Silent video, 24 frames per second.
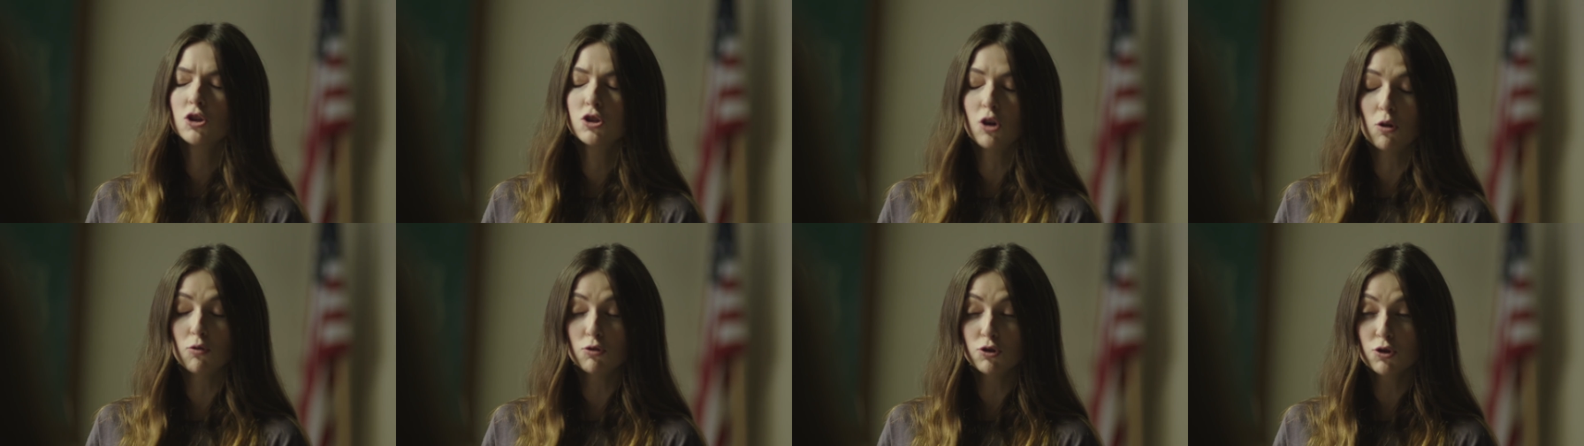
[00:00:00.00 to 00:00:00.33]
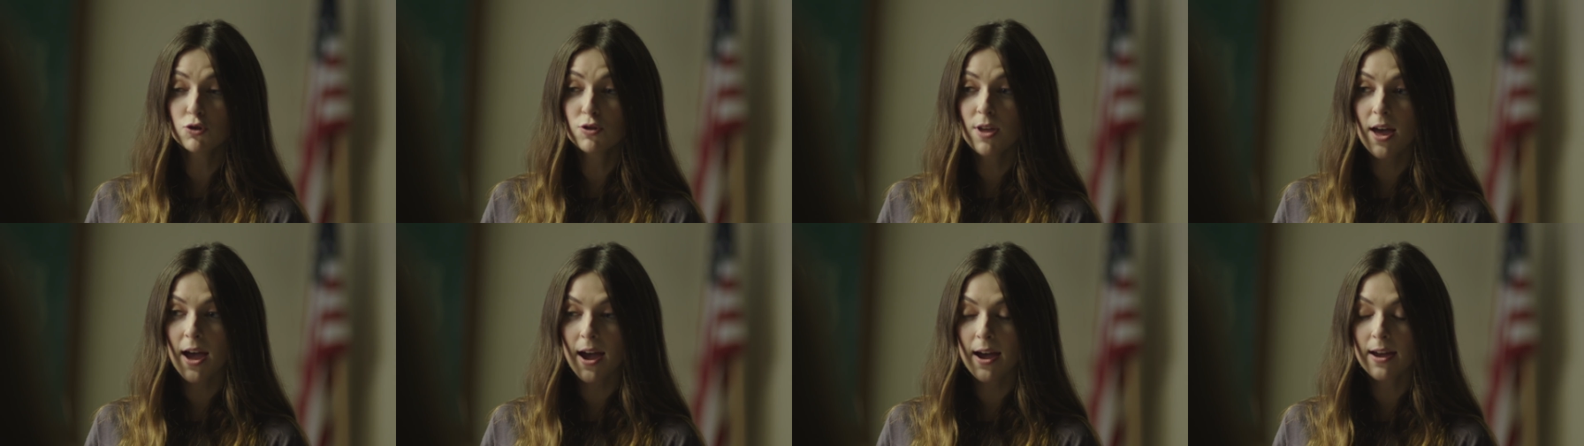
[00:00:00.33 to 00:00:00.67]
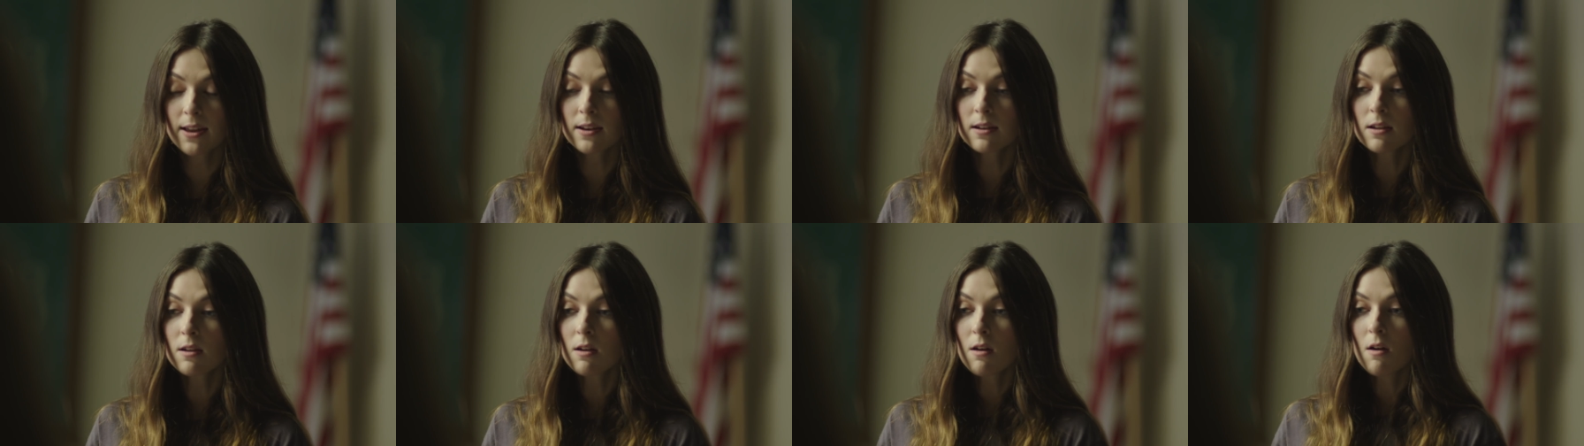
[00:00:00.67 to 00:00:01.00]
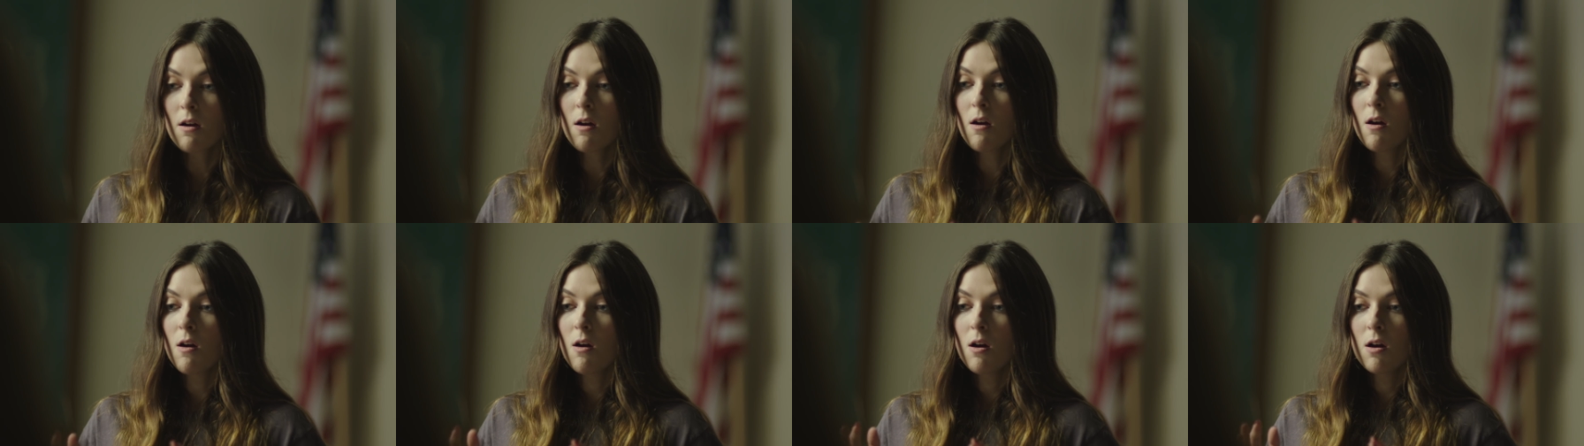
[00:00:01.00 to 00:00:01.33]
don't do that.
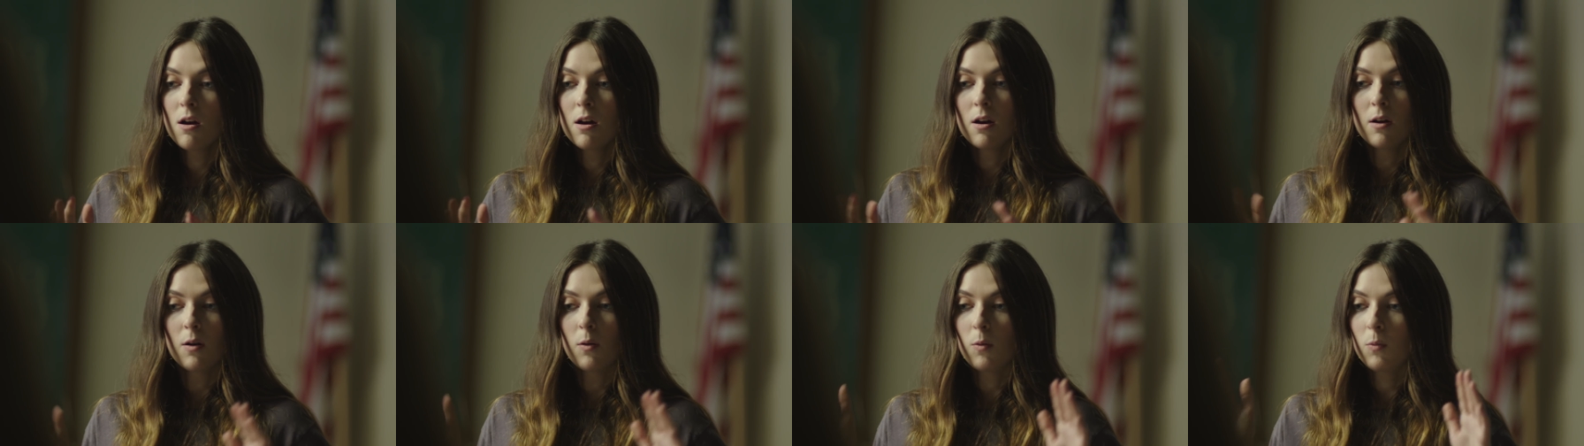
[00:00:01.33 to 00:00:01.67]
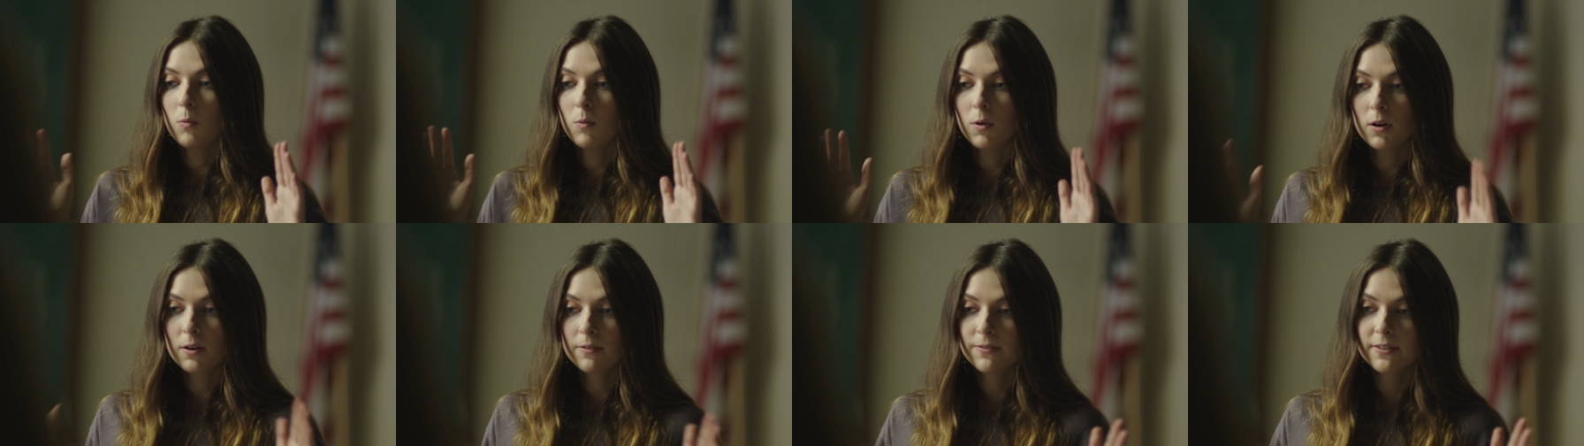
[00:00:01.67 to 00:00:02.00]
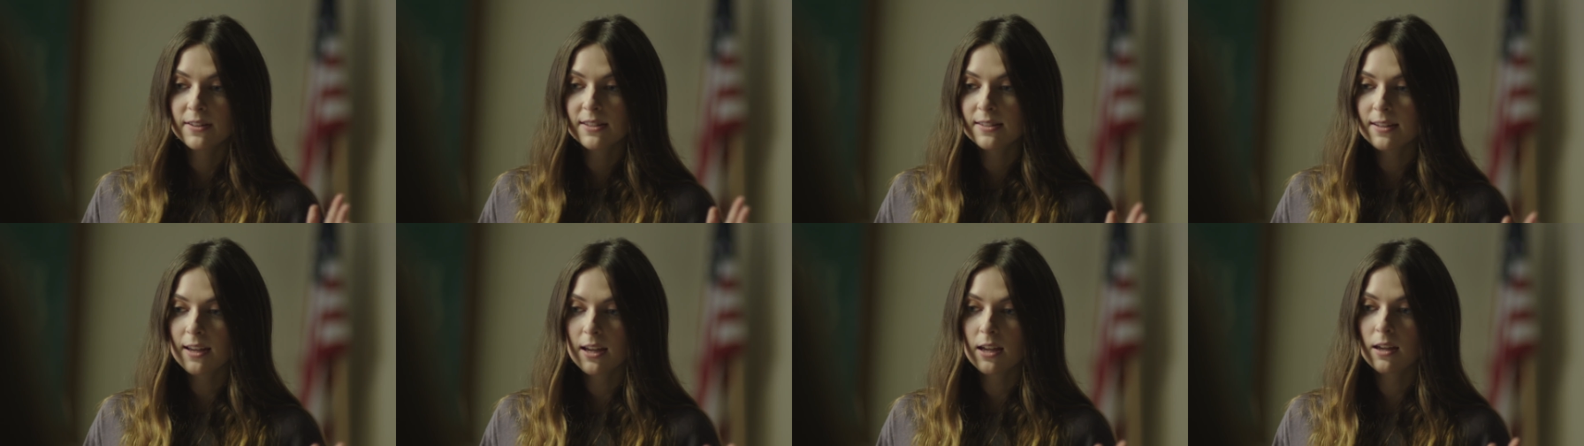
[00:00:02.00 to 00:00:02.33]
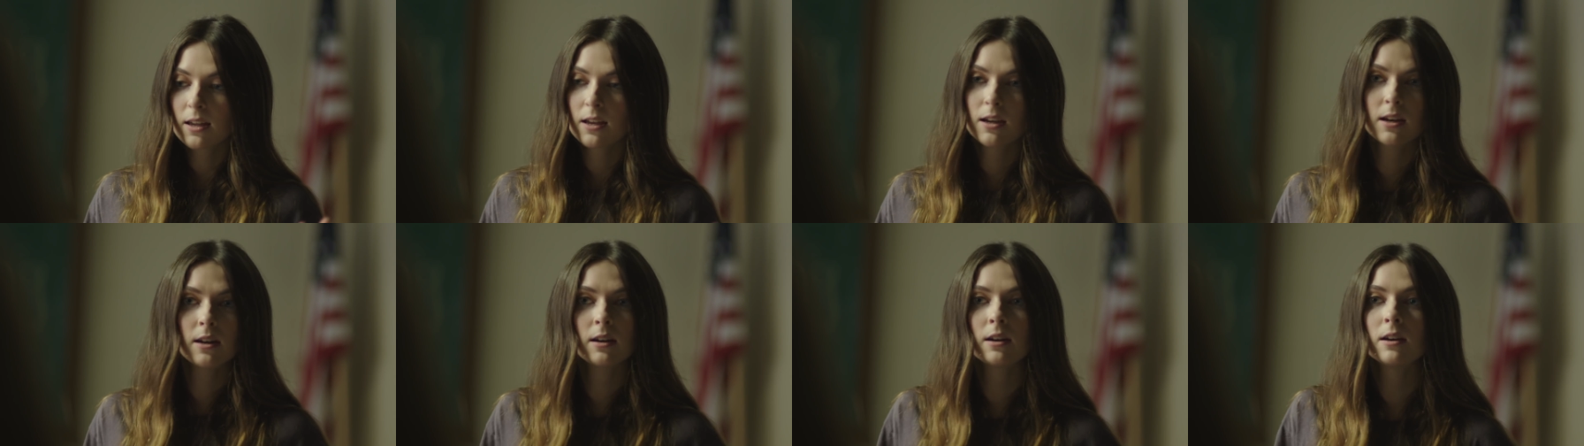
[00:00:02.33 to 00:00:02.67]
What if it's
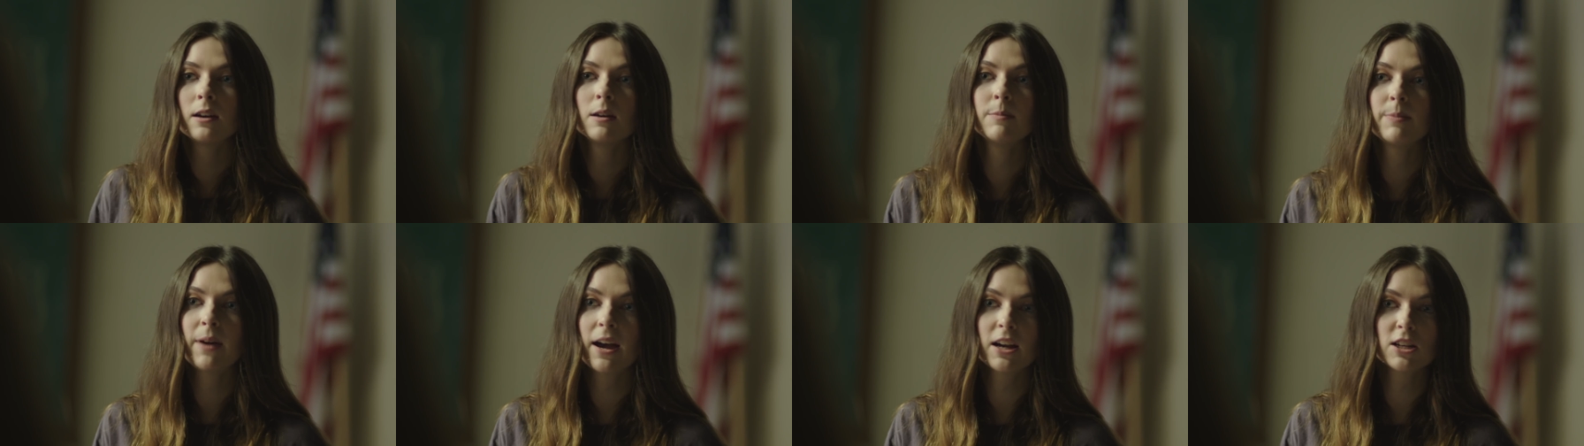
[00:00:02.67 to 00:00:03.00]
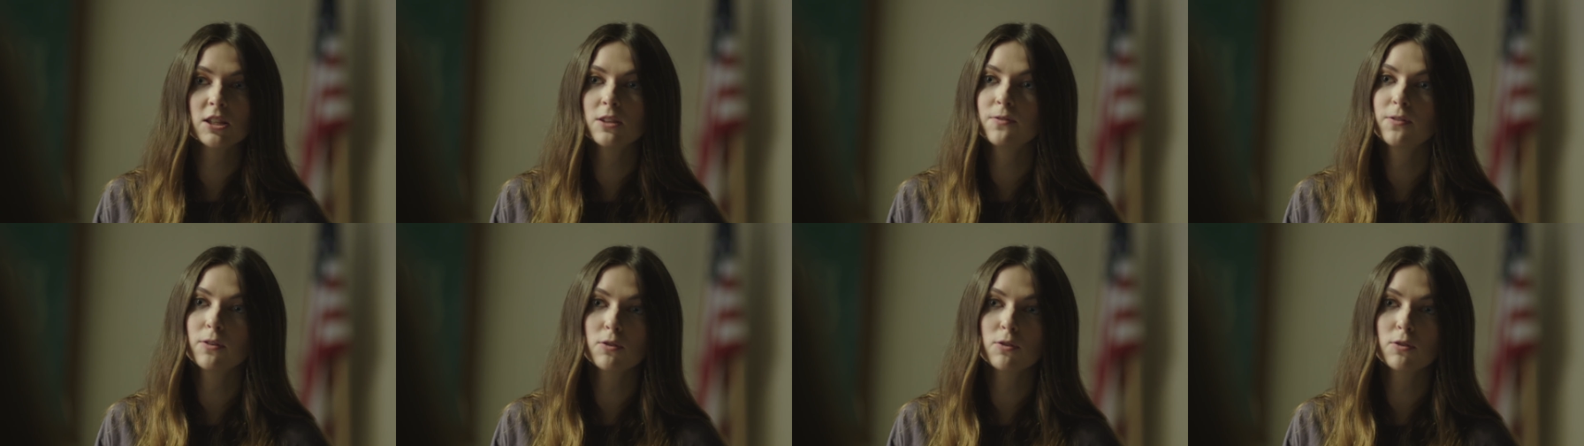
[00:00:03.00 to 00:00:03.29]
like Back to the